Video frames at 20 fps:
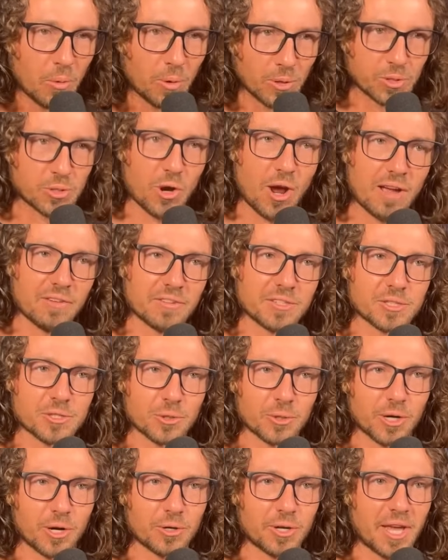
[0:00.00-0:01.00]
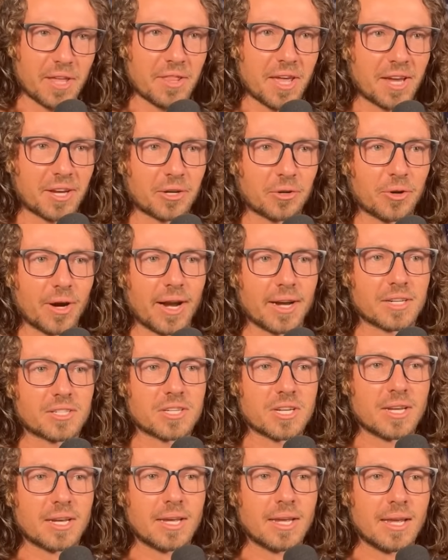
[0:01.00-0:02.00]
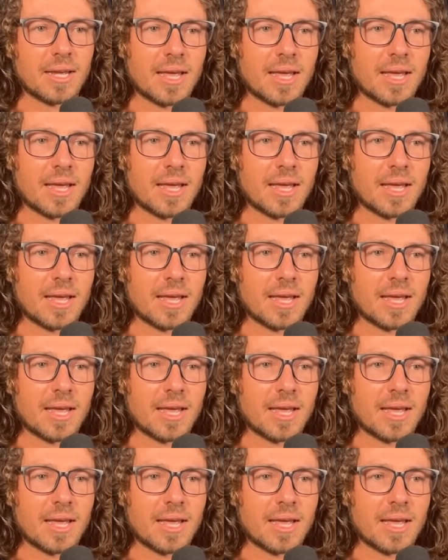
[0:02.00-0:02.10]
we'll dive into it, I'll get that correct.